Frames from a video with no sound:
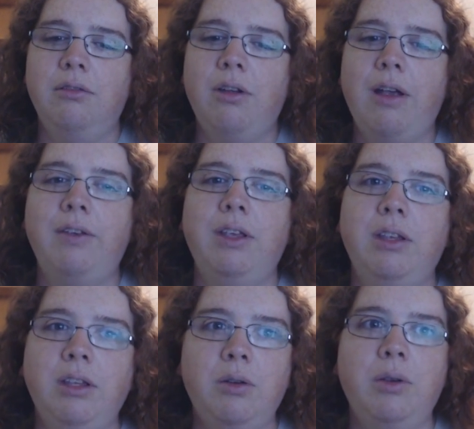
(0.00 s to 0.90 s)

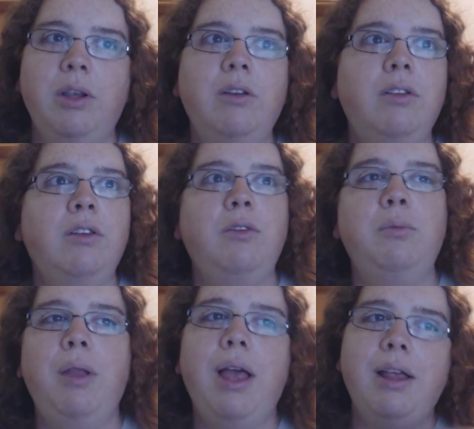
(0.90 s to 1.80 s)
driving, you know, here to the
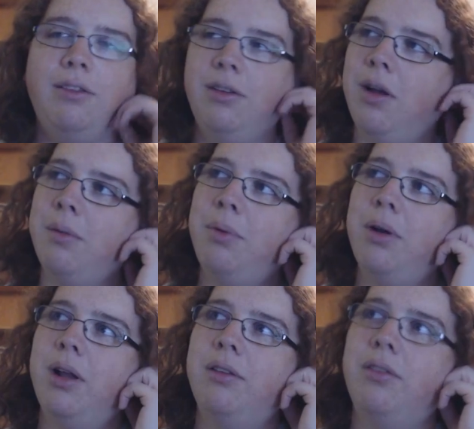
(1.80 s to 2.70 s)
new place, you know, I
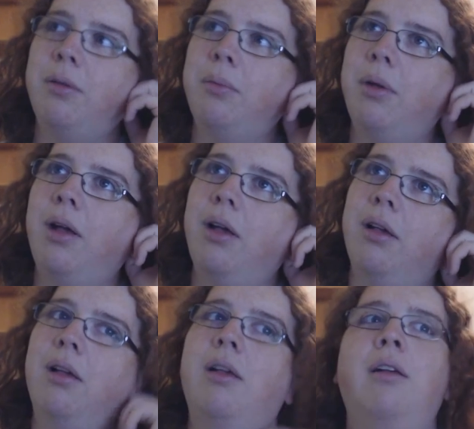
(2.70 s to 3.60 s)
put on some uh,
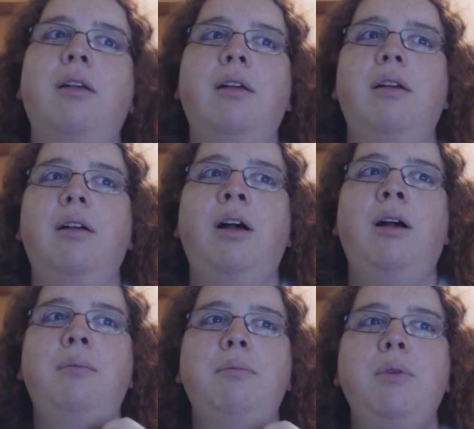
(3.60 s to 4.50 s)

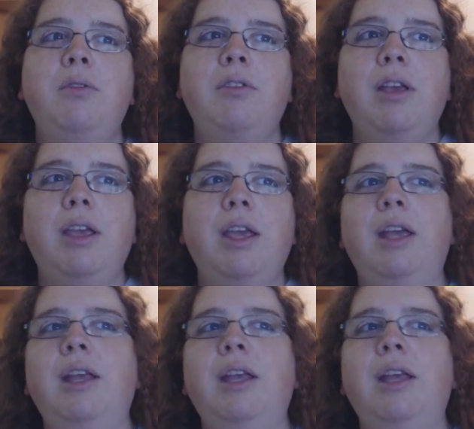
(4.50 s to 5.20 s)
uh, music